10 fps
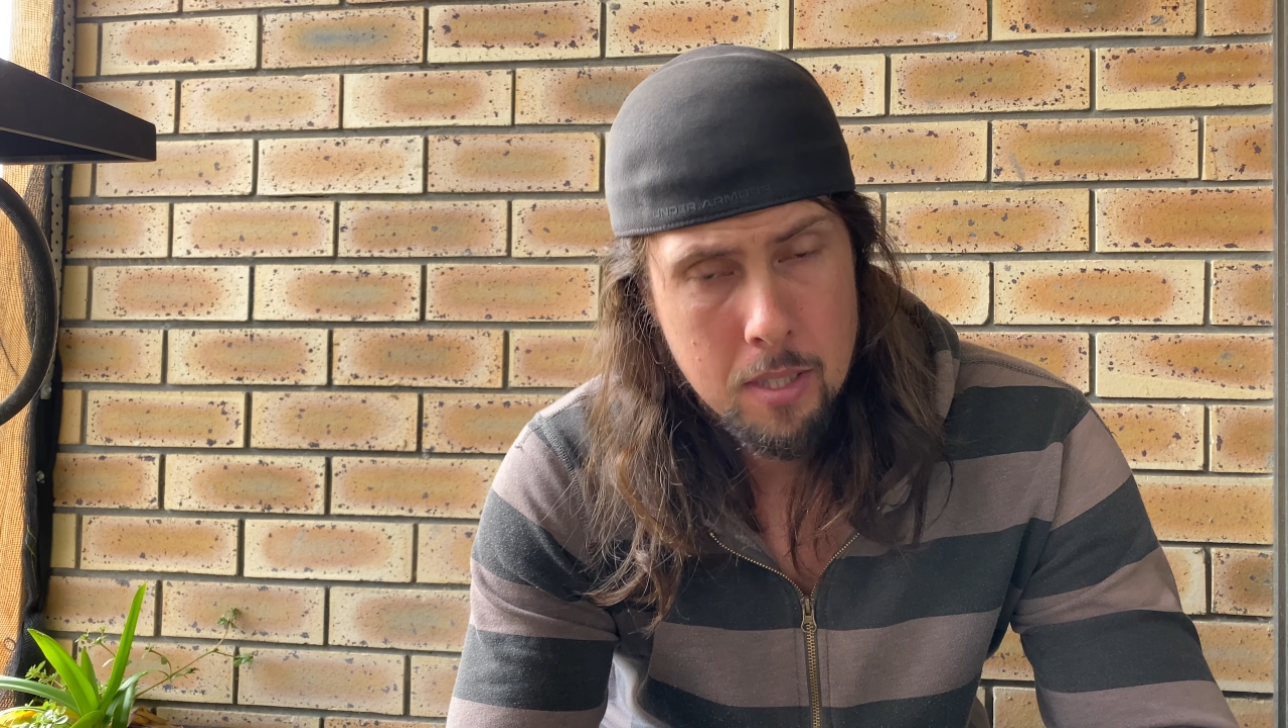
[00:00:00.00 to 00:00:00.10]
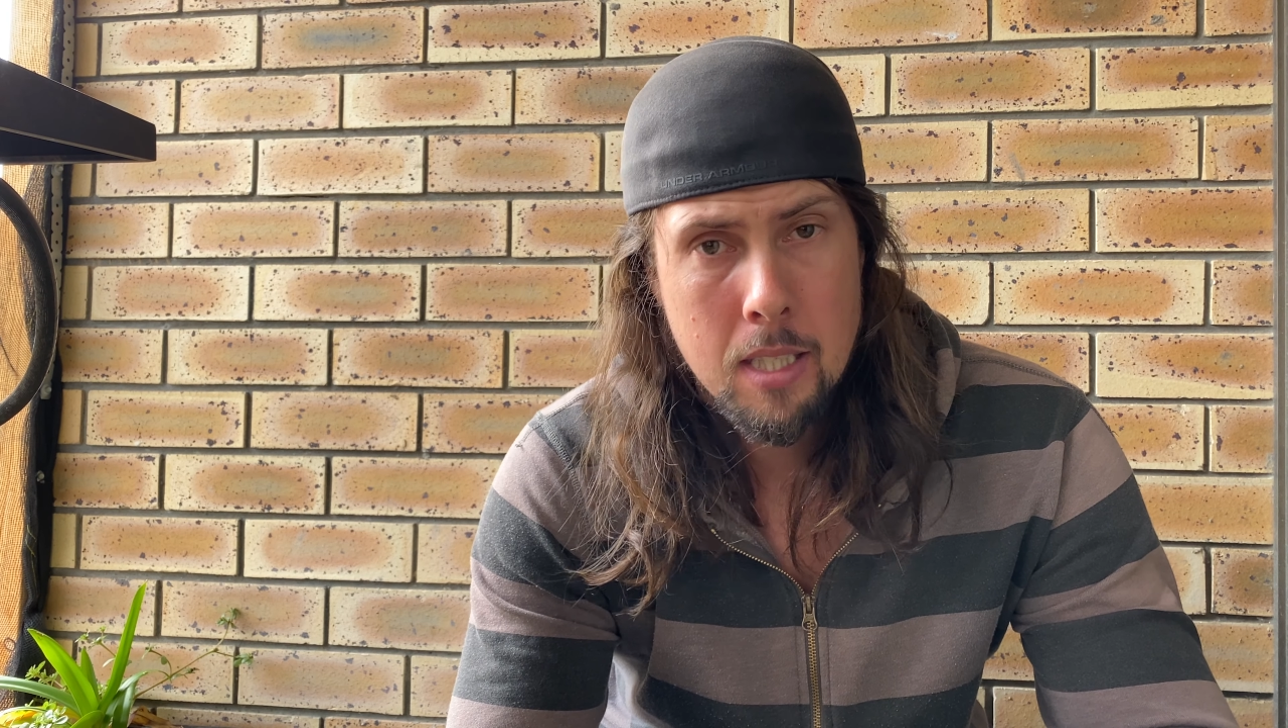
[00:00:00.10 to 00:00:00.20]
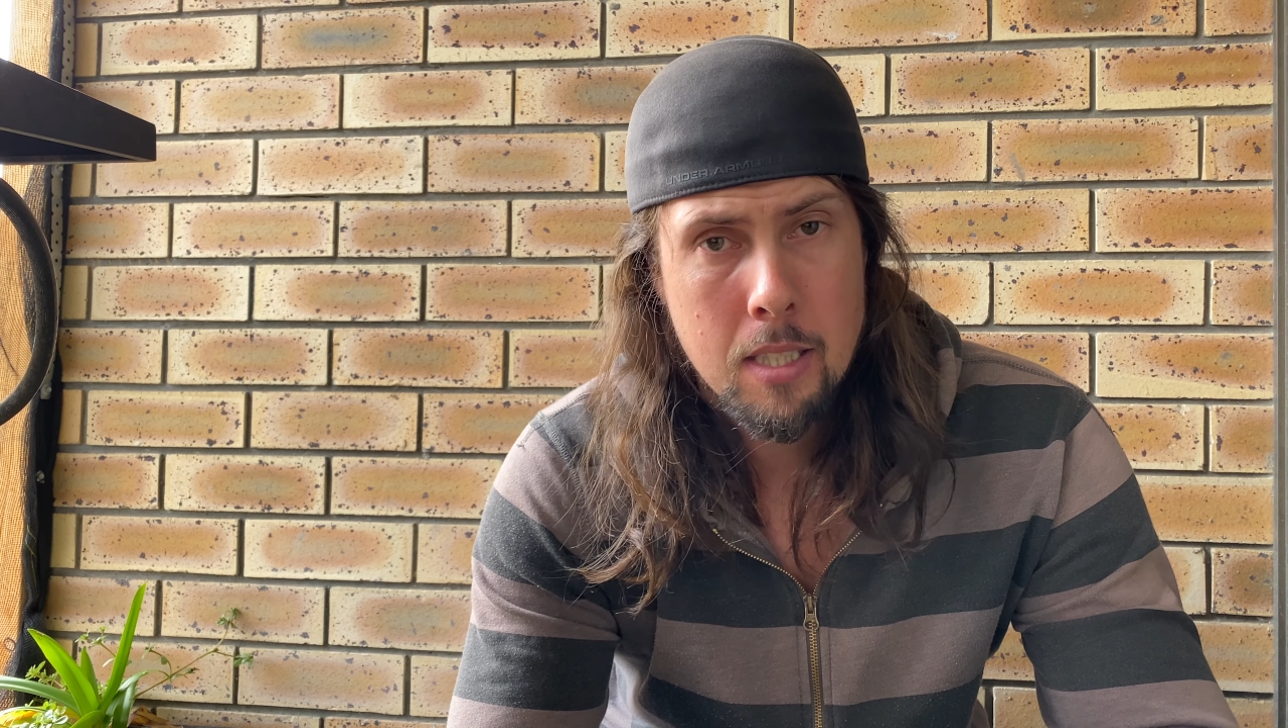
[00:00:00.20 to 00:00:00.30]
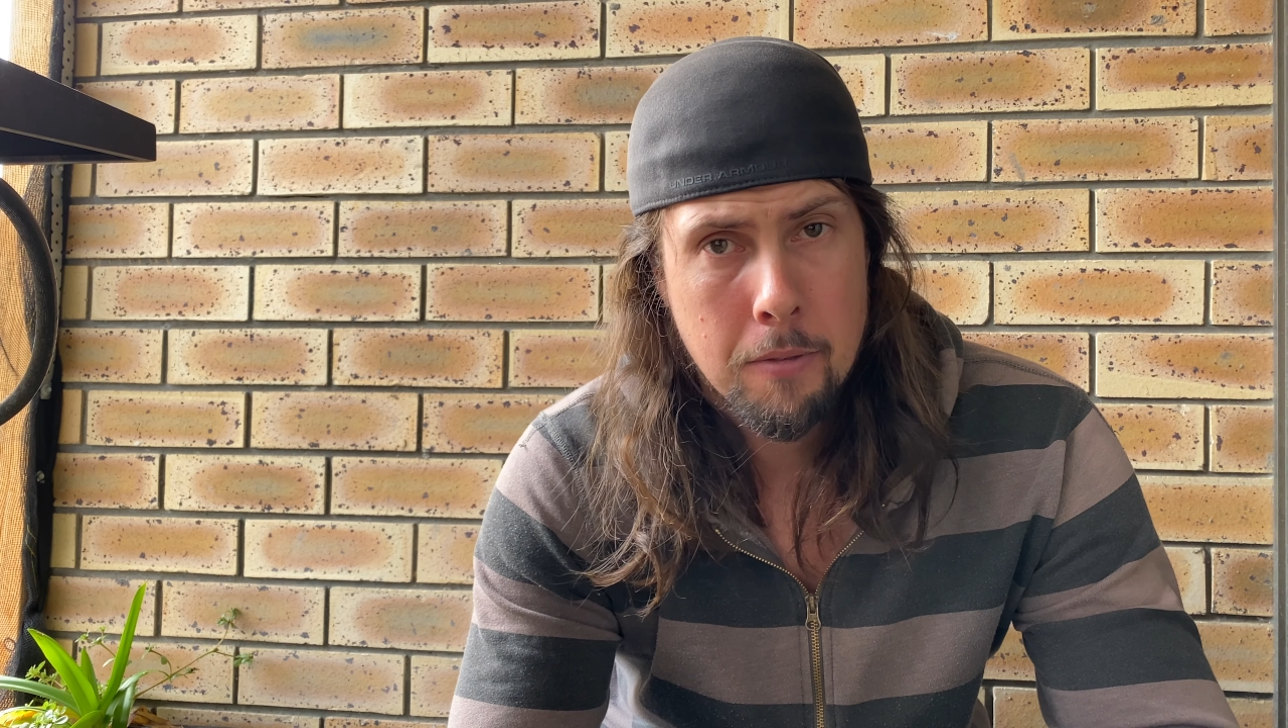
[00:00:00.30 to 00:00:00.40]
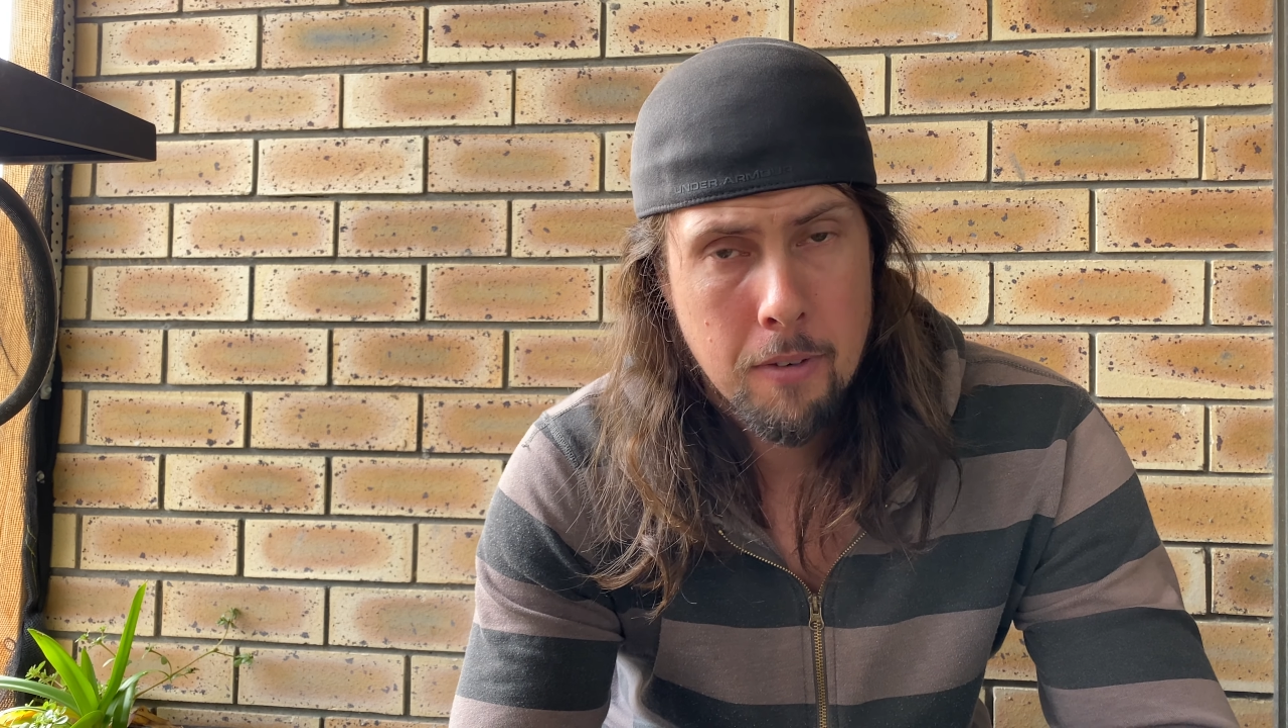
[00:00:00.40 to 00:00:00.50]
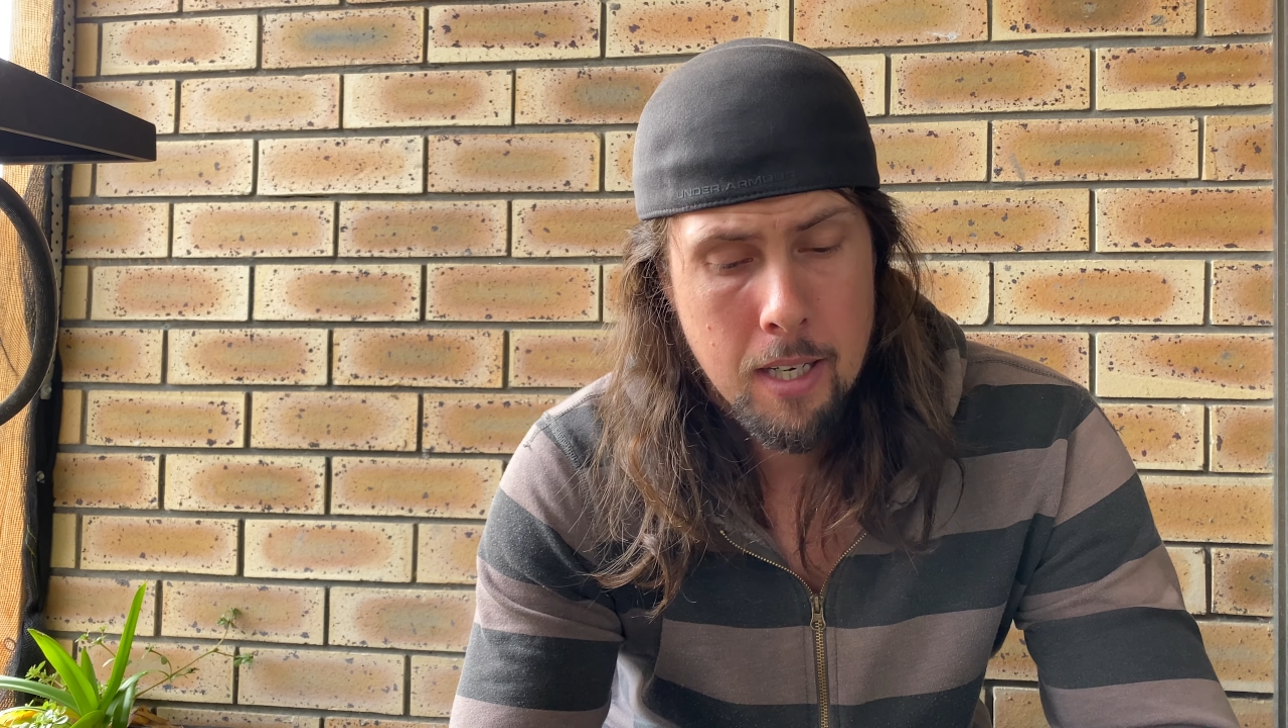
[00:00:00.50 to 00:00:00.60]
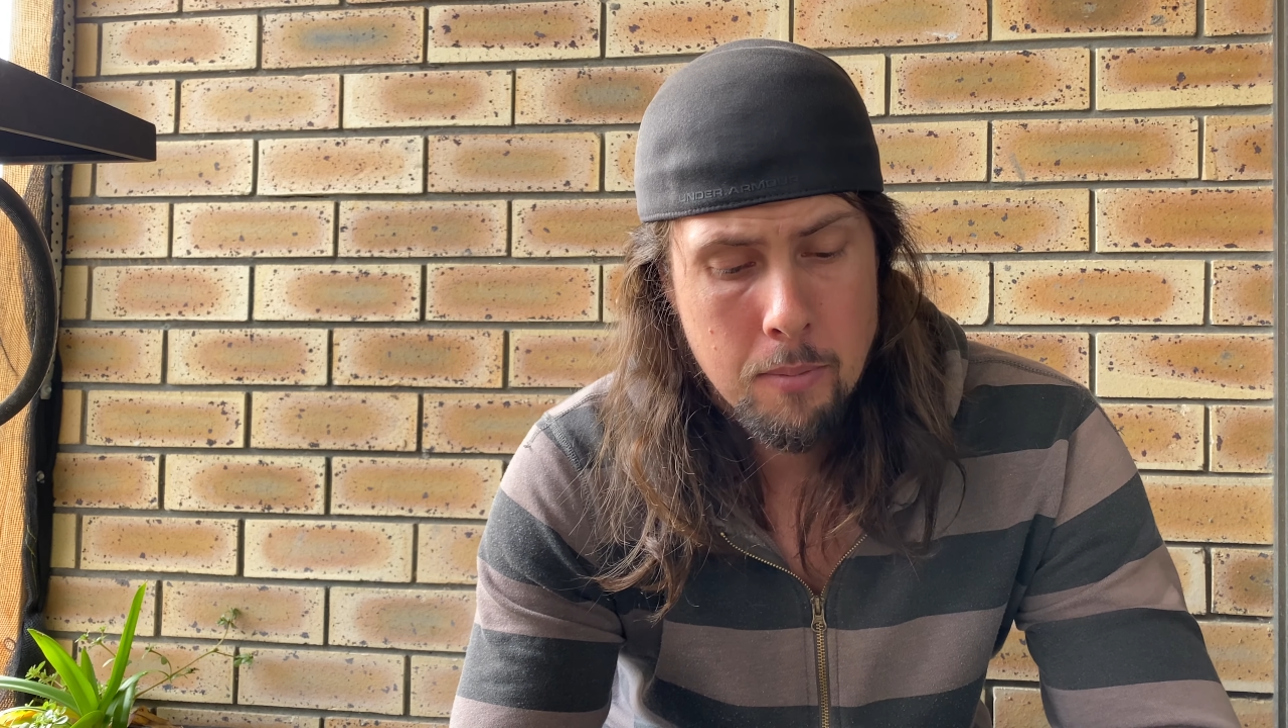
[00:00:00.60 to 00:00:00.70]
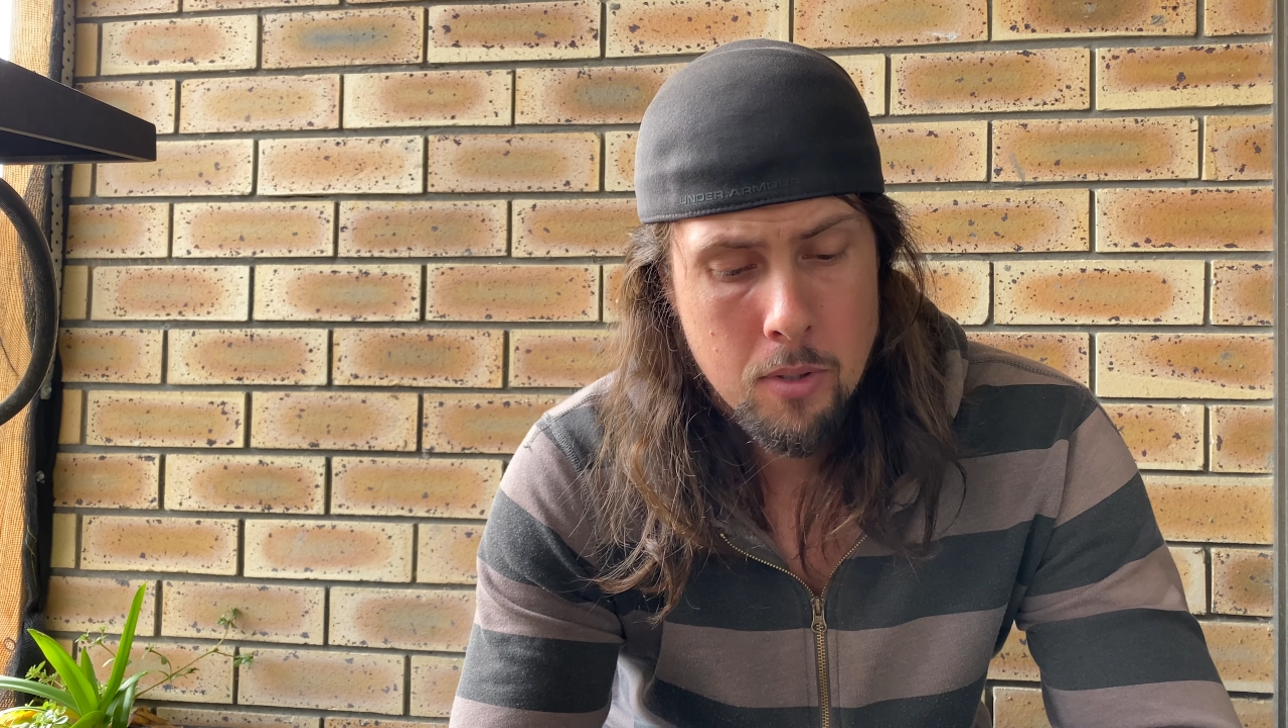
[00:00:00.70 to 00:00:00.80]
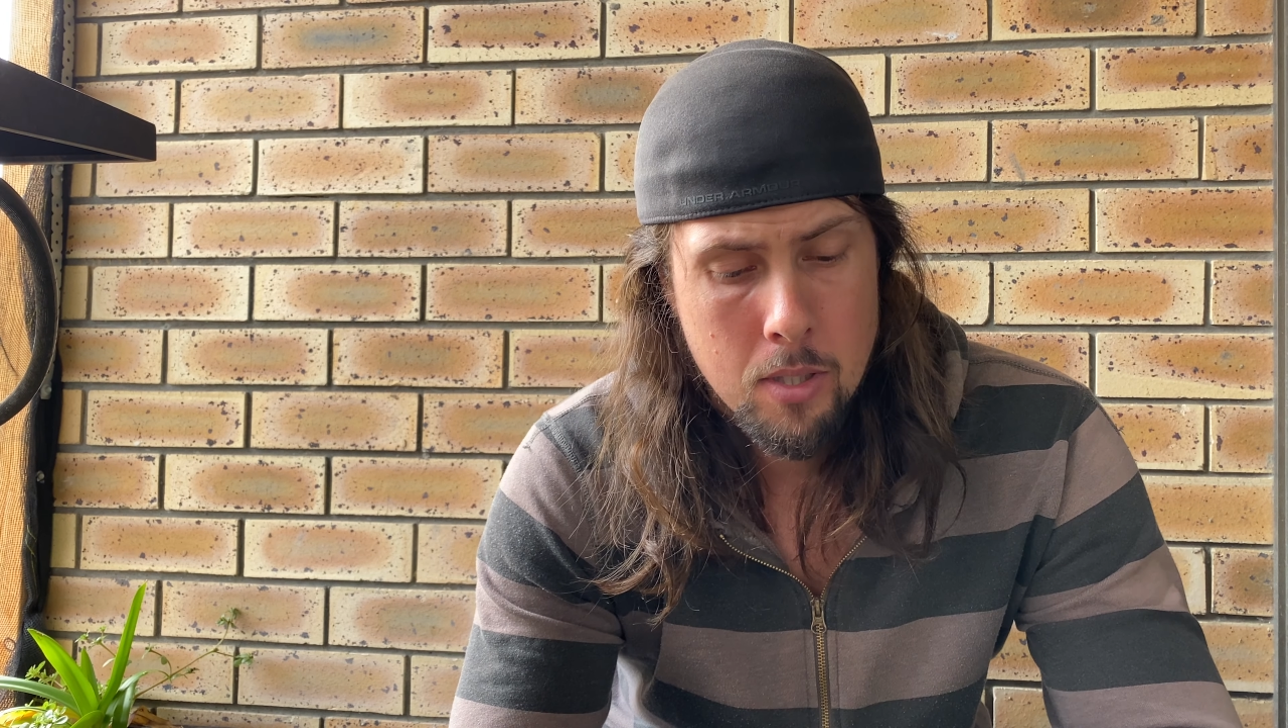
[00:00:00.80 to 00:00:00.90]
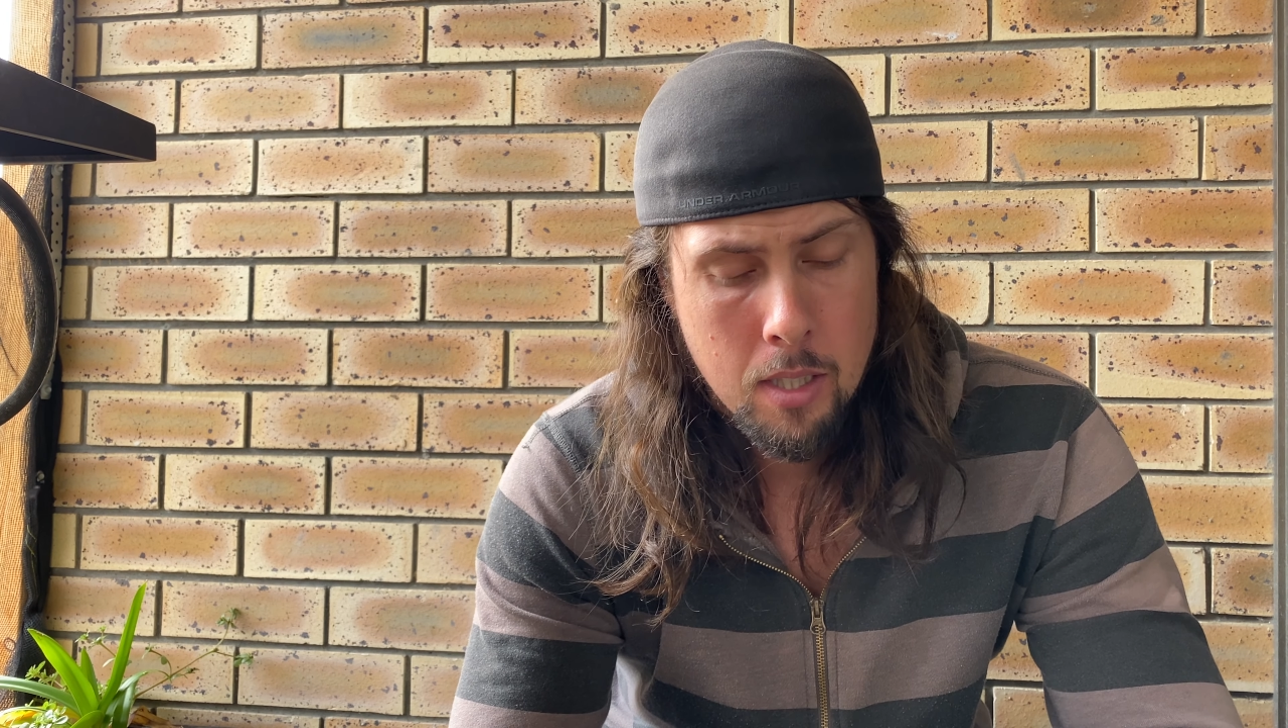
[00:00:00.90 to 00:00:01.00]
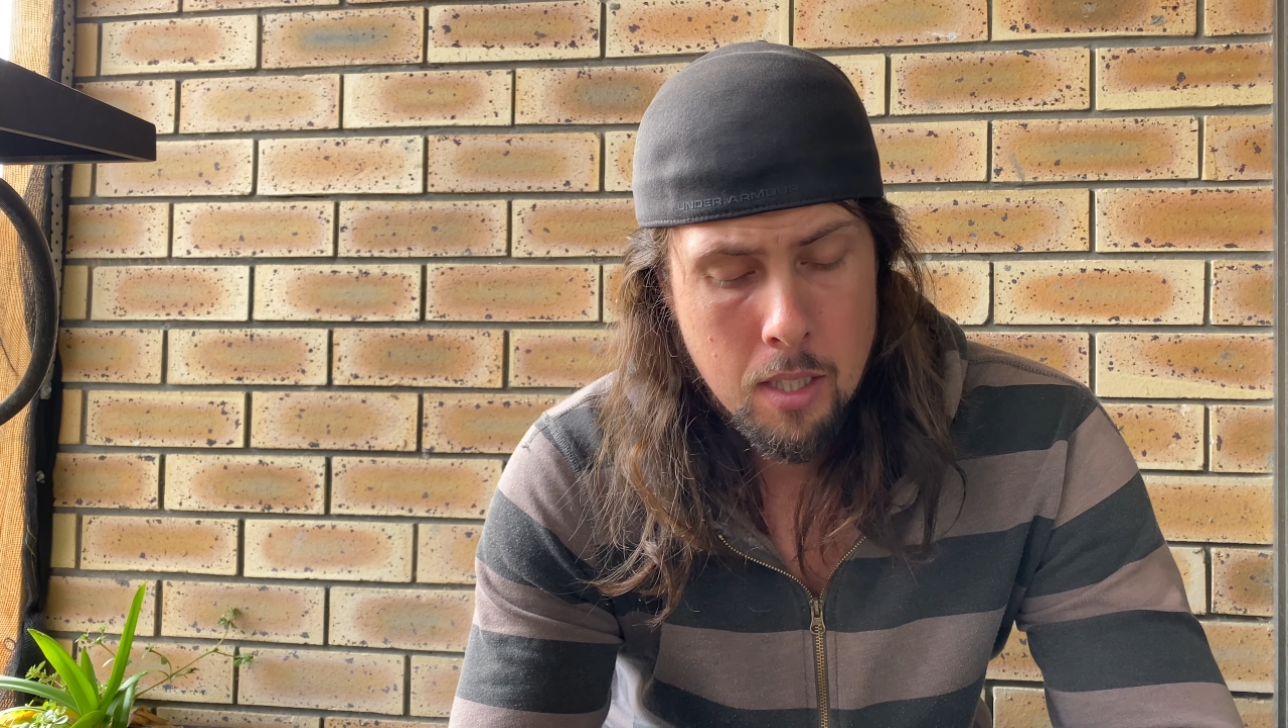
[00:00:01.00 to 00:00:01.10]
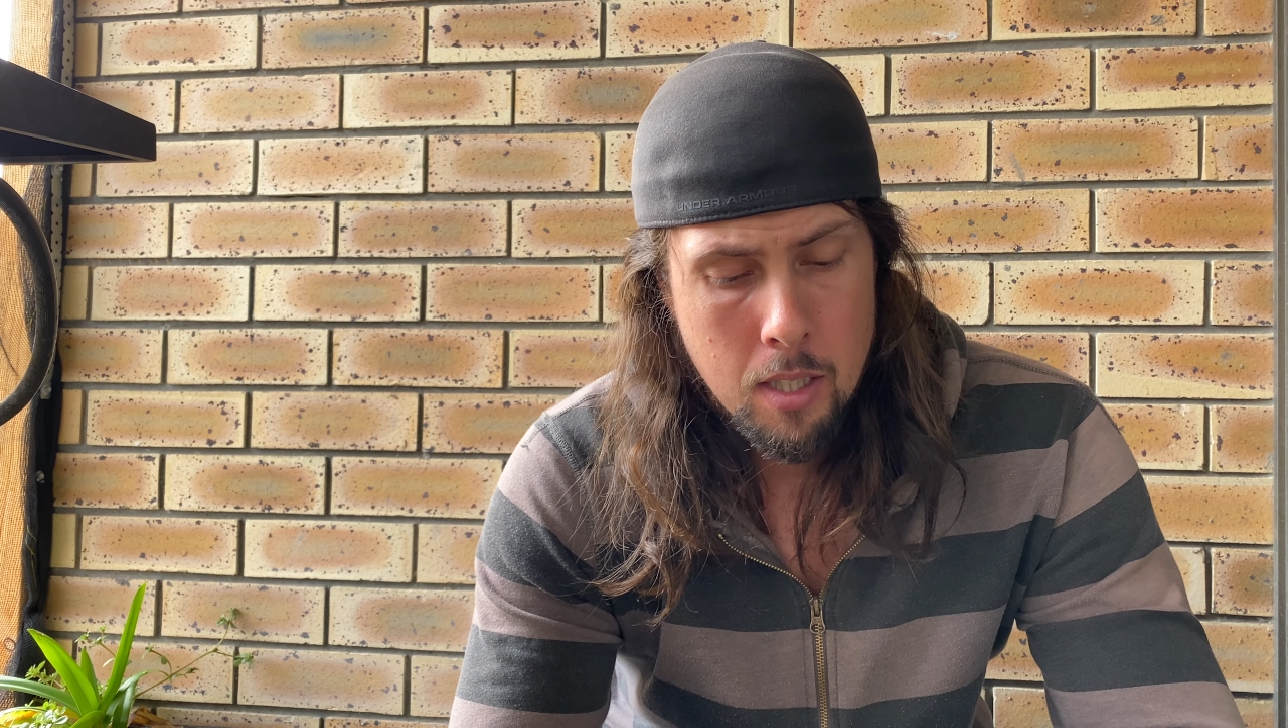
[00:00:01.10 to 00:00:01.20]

60 frames.